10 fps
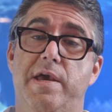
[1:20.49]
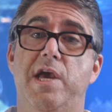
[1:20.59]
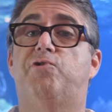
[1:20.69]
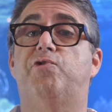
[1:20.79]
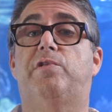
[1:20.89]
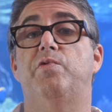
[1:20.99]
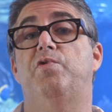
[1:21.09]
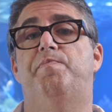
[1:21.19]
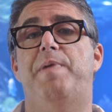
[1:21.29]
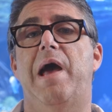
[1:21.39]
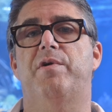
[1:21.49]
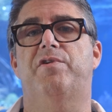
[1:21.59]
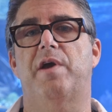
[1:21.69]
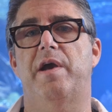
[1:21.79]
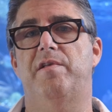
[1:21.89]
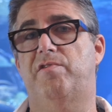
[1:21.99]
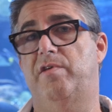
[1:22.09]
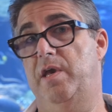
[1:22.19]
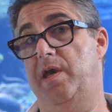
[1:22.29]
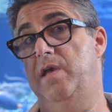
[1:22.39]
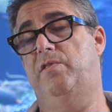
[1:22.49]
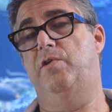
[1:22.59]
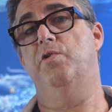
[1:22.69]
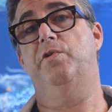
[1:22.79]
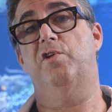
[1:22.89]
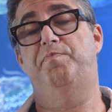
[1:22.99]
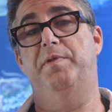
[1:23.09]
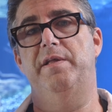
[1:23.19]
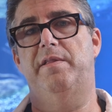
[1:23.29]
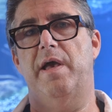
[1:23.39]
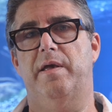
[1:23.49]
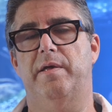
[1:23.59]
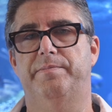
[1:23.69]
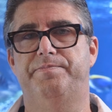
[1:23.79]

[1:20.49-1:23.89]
introduce parasites into your display tank.